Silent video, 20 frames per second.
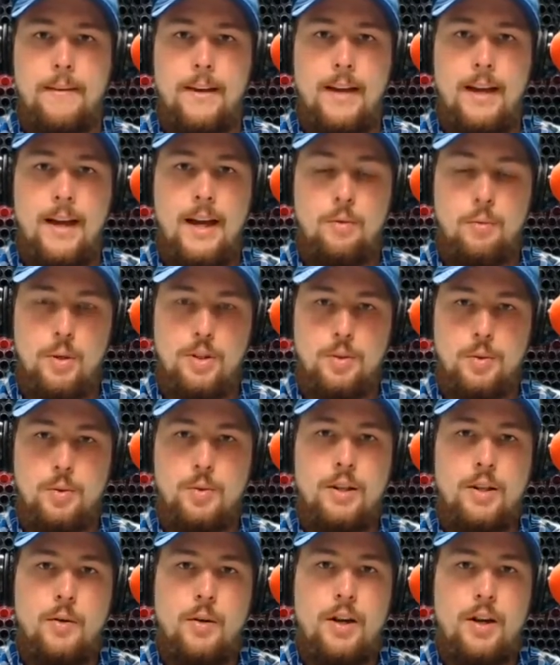And what's
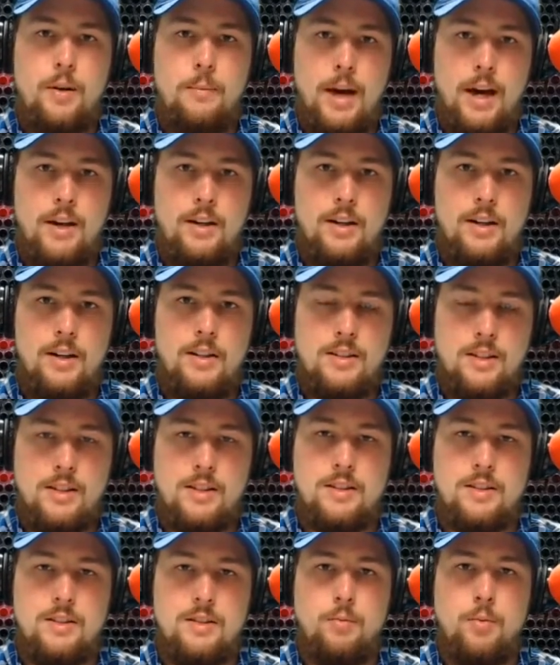really great about it is, and
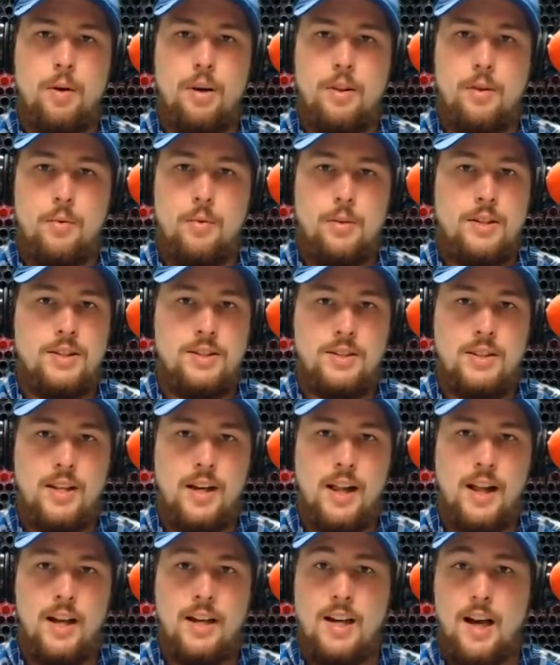this is one of the reasons that
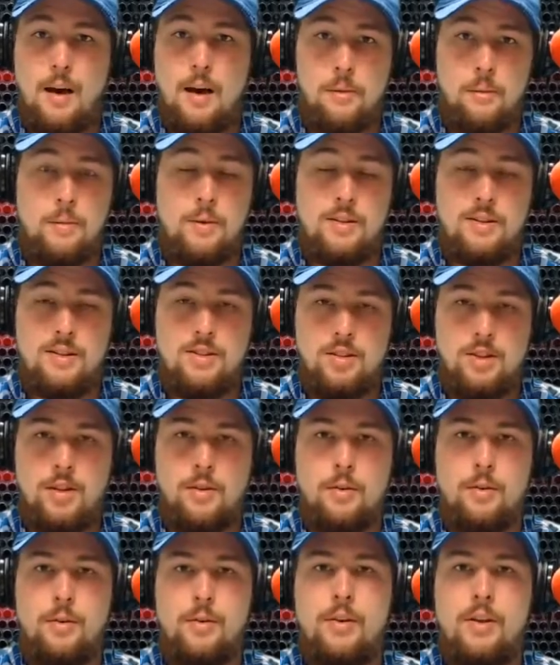I like comic books in
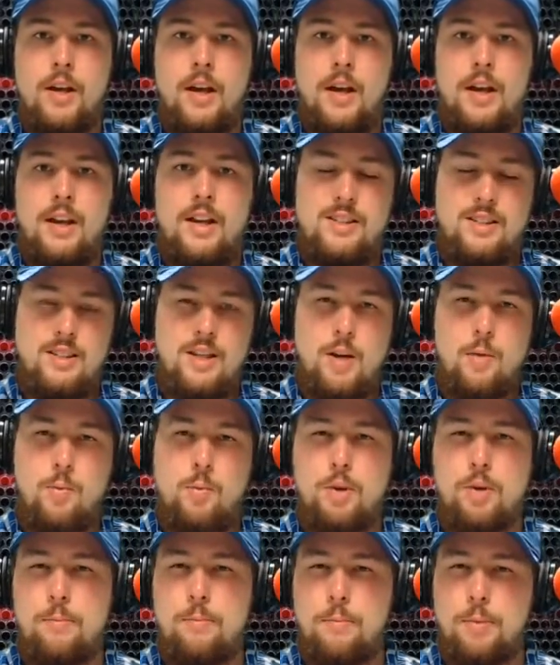general, is it's a
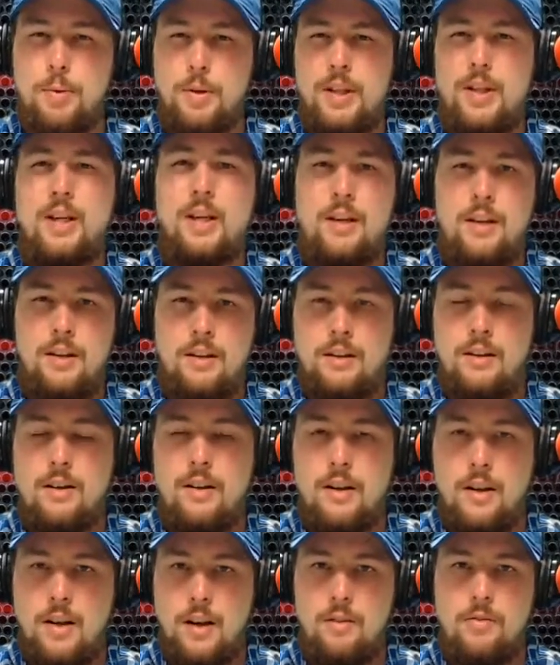real blend
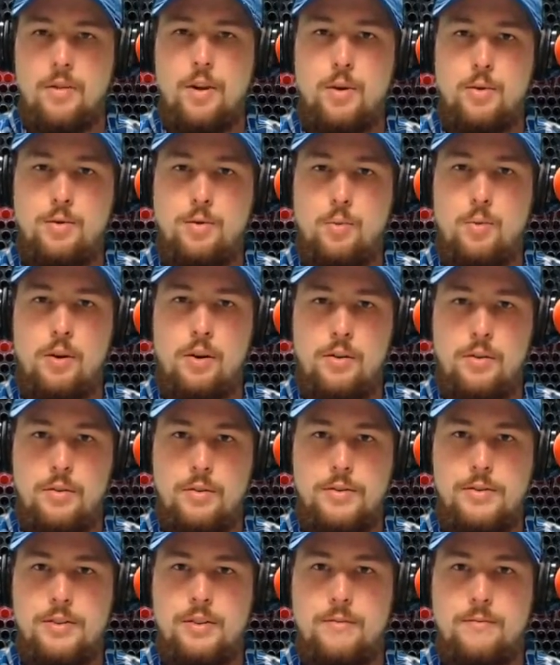of those
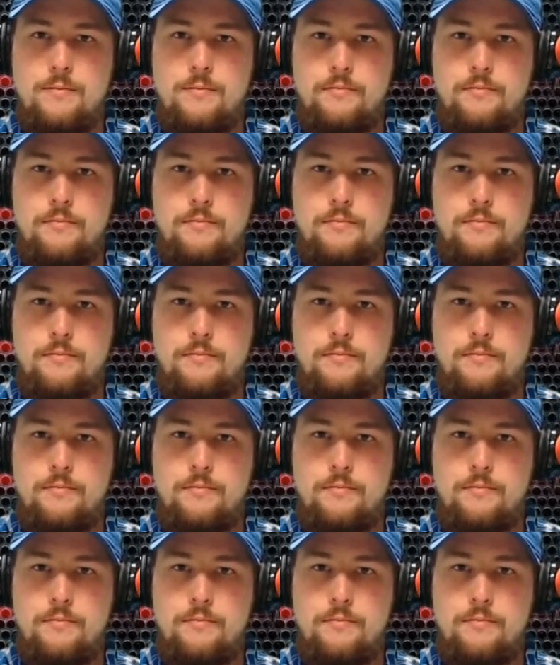worlds.